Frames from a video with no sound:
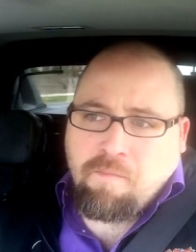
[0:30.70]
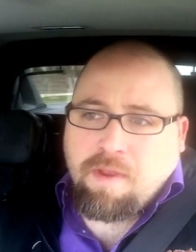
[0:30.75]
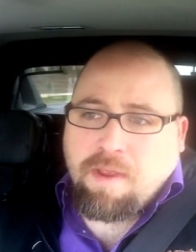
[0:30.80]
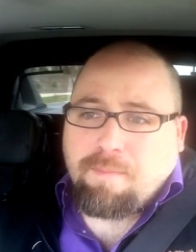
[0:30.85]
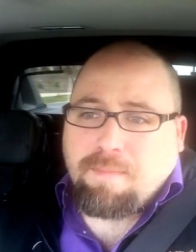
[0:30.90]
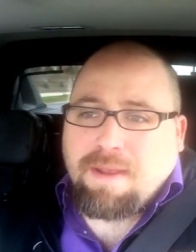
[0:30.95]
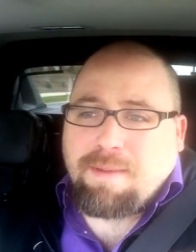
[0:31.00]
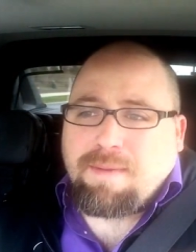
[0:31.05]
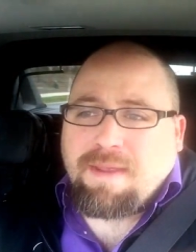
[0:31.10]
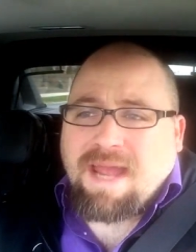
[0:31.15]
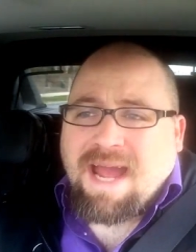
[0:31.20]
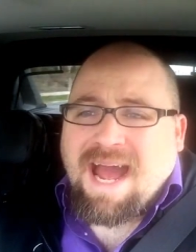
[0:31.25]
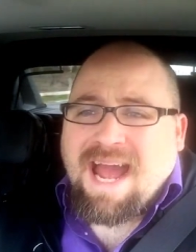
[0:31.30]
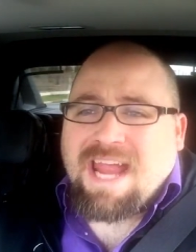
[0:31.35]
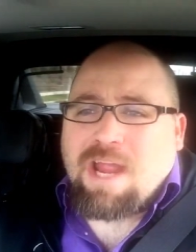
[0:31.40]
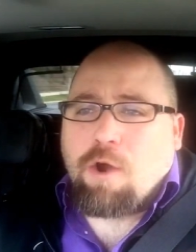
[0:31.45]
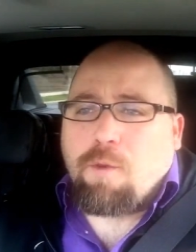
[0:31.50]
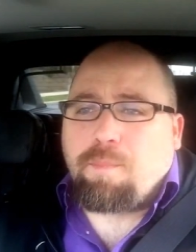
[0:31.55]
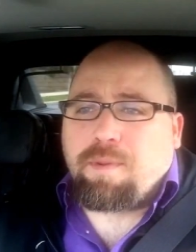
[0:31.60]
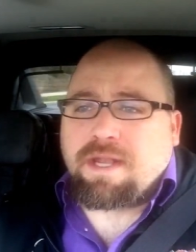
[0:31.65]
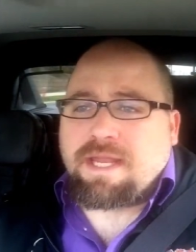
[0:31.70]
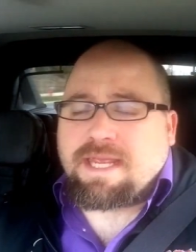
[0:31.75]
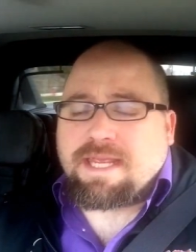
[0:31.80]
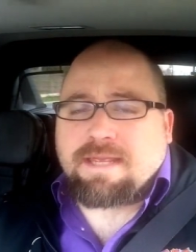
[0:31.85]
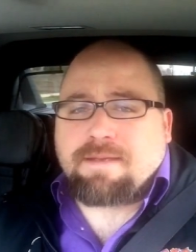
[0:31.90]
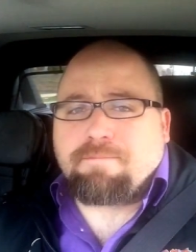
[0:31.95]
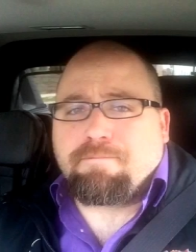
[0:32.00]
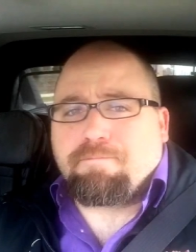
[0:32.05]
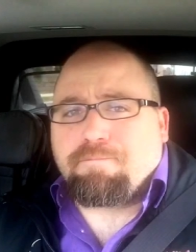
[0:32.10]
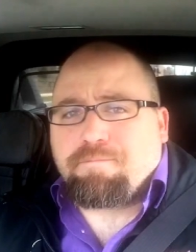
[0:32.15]
It may be eye-opening.
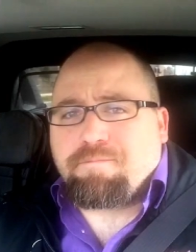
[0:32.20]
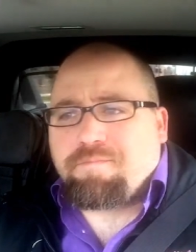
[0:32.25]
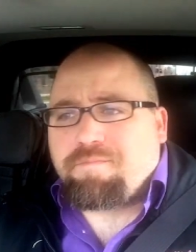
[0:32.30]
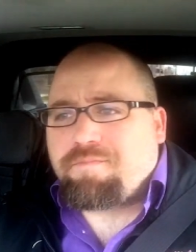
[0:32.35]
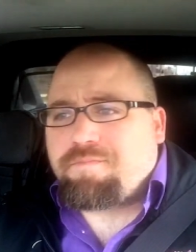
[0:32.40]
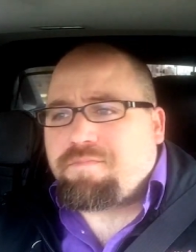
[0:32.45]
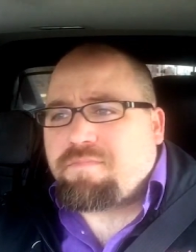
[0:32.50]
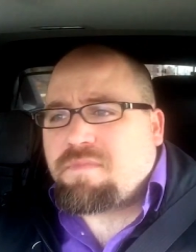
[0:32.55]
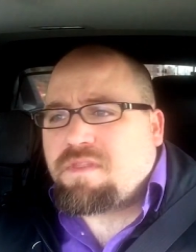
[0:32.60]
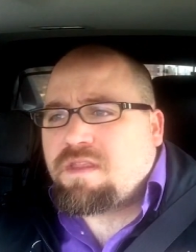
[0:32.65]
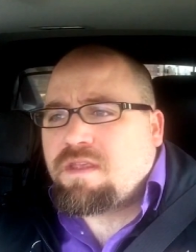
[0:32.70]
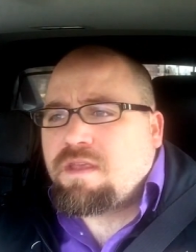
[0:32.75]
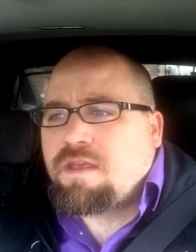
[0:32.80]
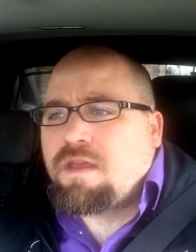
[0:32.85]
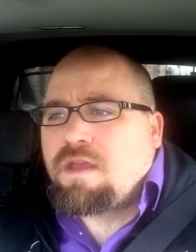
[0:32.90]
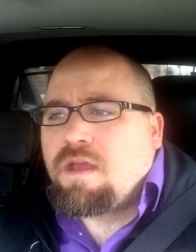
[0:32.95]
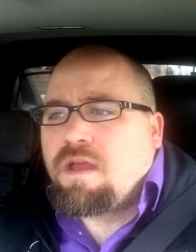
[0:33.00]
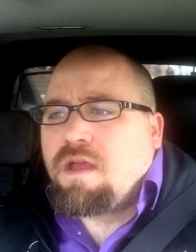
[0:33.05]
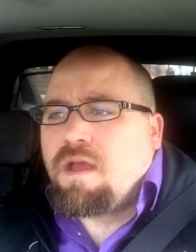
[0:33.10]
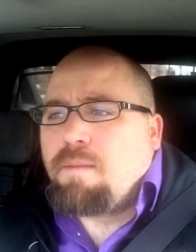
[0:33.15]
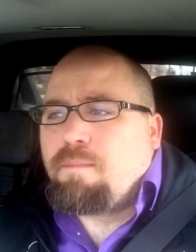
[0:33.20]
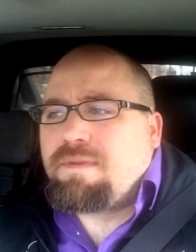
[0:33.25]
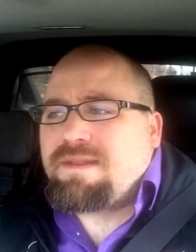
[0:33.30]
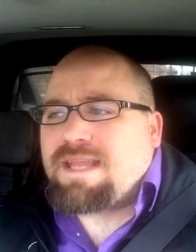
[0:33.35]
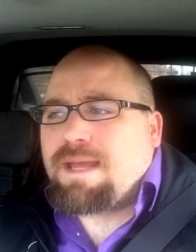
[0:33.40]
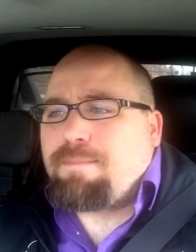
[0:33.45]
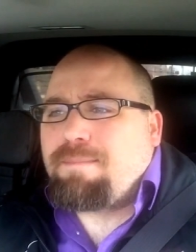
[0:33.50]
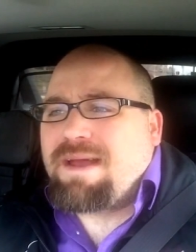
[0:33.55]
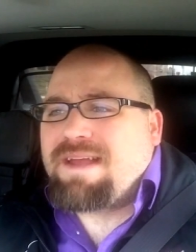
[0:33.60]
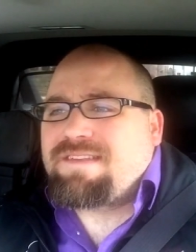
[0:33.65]
But
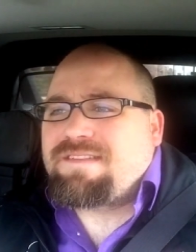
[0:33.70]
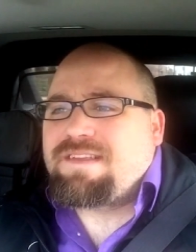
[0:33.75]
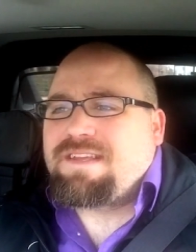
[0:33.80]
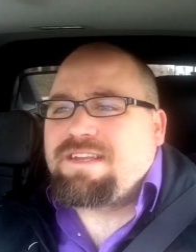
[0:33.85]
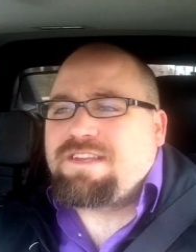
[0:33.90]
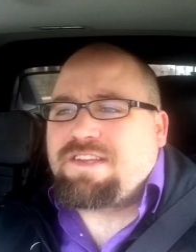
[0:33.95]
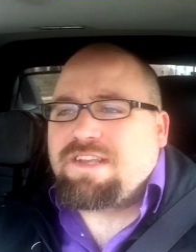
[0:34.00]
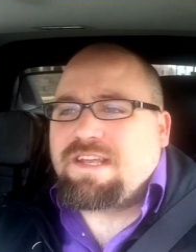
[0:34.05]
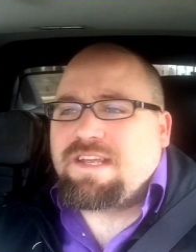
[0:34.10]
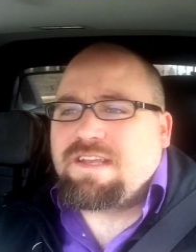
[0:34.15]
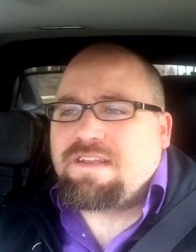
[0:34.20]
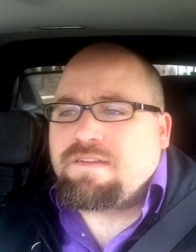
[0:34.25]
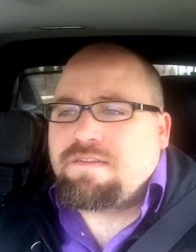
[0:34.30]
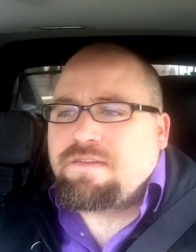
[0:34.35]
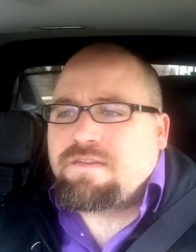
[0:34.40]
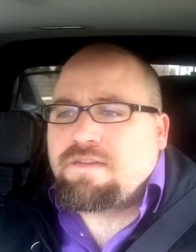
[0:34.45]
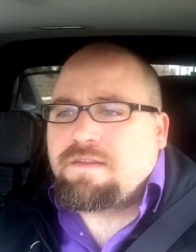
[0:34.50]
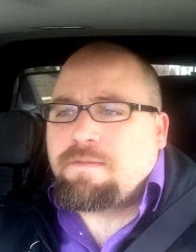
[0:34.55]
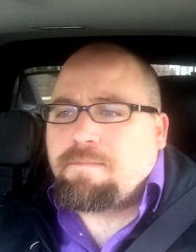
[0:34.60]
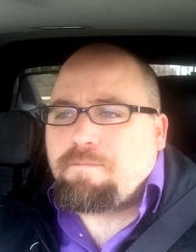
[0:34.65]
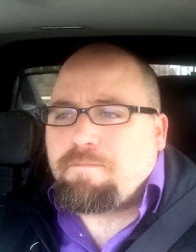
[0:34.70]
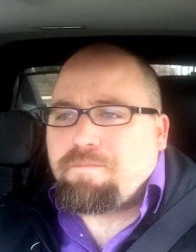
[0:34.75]
that message is,